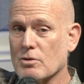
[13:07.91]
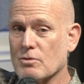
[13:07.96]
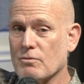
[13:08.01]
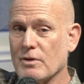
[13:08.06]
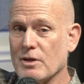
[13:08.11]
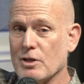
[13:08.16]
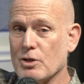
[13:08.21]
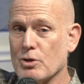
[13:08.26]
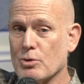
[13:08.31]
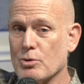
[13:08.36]

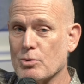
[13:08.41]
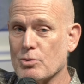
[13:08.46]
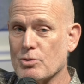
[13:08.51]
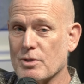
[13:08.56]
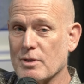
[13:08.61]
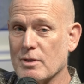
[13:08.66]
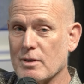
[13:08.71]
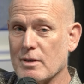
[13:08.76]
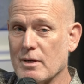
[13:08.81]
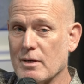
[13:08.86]
videos,
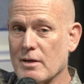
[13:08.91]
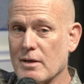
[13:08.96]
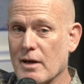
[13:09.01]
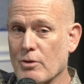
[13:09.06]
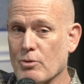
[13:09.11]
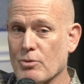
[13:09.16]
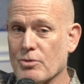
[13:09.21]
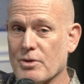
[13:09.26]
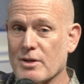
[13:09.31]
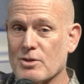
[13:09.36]
and
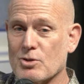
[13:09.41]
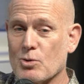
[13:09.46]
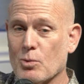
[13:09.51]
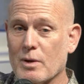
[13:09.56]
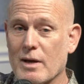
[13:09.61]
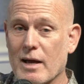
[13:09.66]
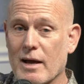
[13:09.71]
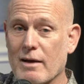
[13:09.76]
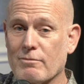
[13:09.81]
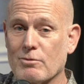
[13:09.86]
other things that
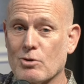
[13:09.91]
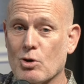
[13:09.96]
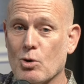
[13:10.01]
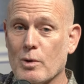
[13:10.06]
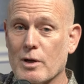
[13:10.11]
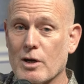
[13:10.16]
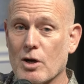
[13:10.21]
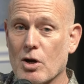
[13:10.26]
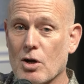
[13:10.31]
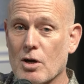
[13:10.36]
we have
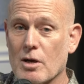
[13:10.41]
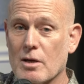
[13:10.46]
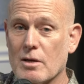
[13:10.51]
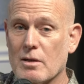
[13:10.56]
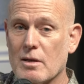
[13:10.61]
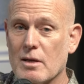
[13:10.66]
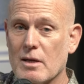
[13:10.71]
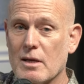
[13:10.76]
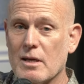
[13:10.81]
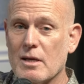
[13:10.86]
going on.